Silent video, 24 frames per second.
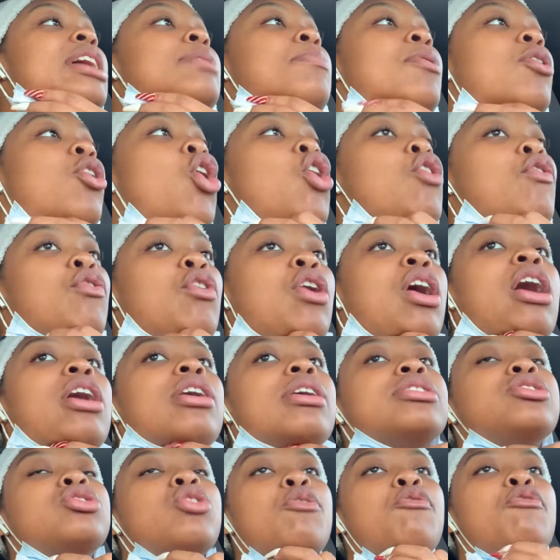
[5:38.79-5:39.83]
But overall,
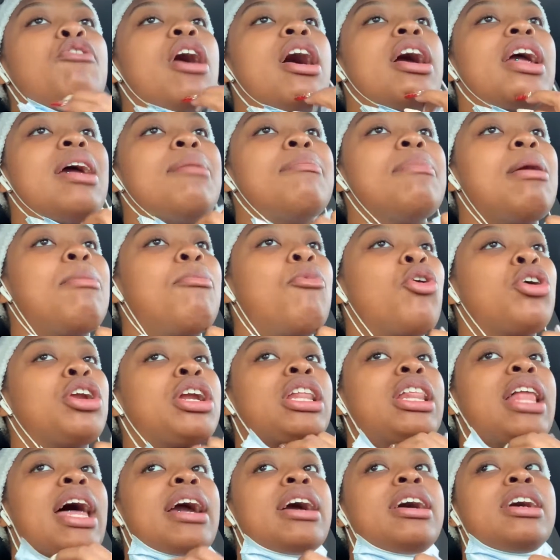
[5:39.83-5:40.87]
so far, I get my morning
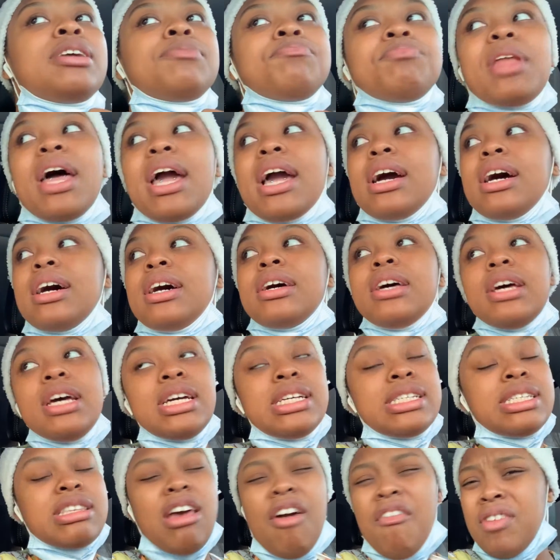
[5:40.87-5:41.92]
like a, like a
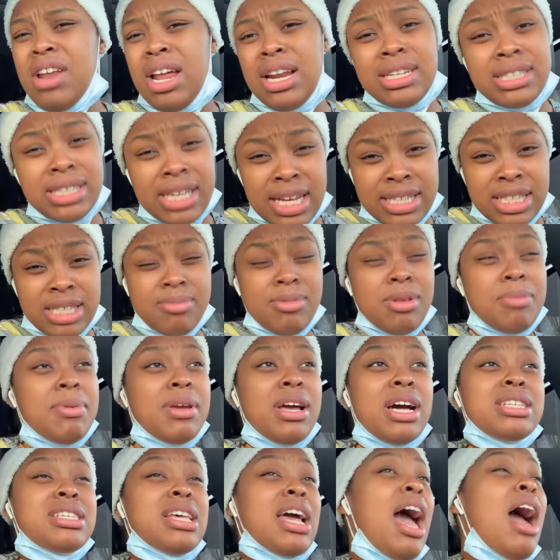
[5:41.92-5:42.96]
7 out of 10 simply
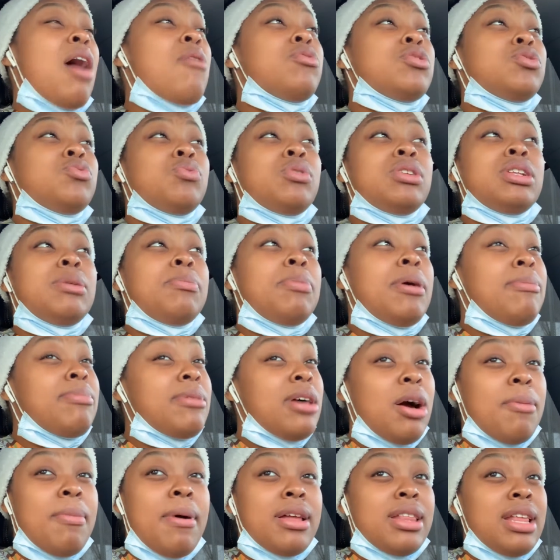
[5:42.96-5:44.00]
because I was really bummed
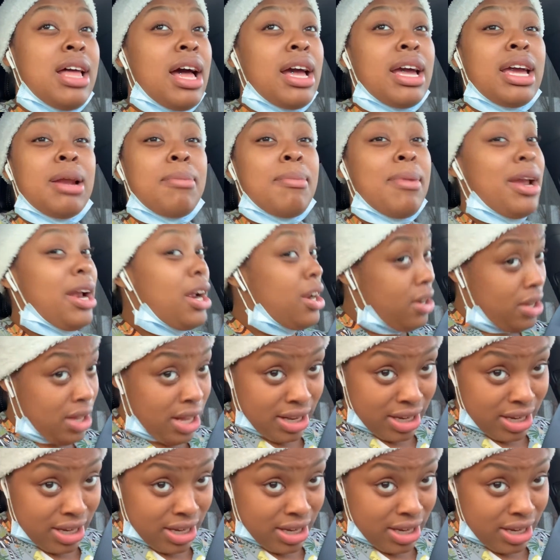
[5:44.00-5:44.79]
out about not getting my hair done.